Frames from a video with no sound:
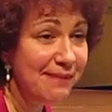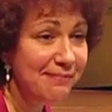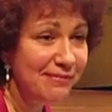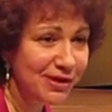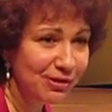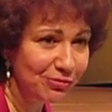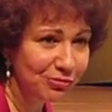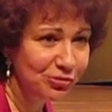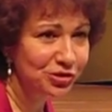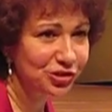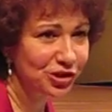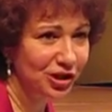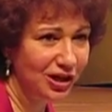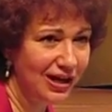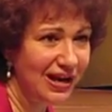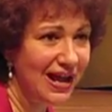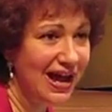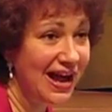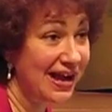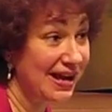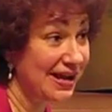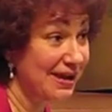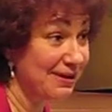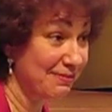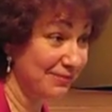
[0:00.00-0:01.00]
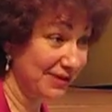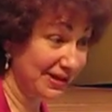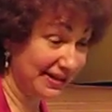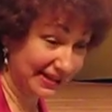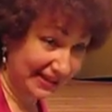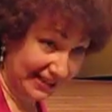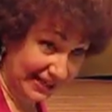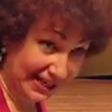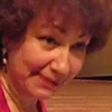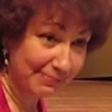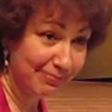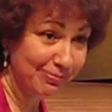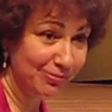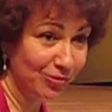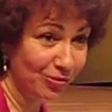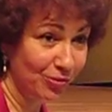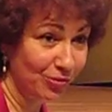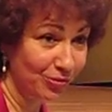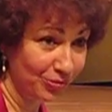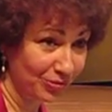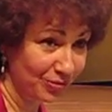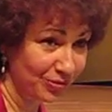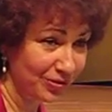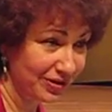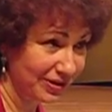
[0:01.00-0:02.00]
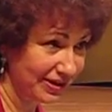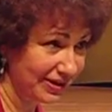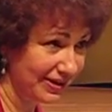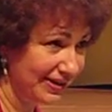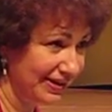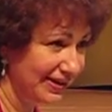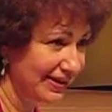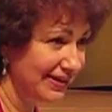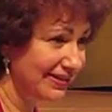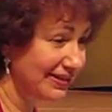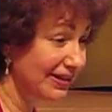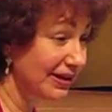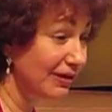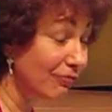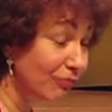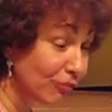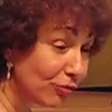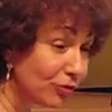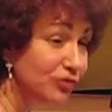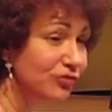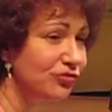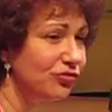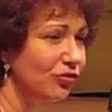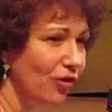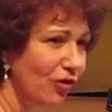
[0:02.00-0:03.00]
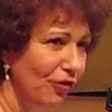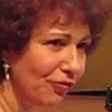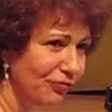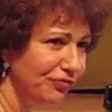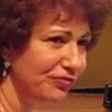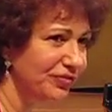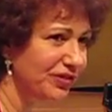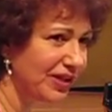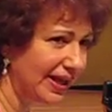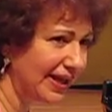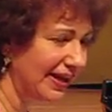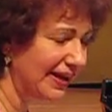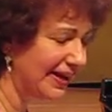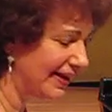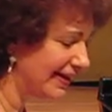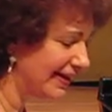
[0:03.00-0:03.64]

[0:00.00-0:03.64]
Yerushalayim in Hebrew. The root of the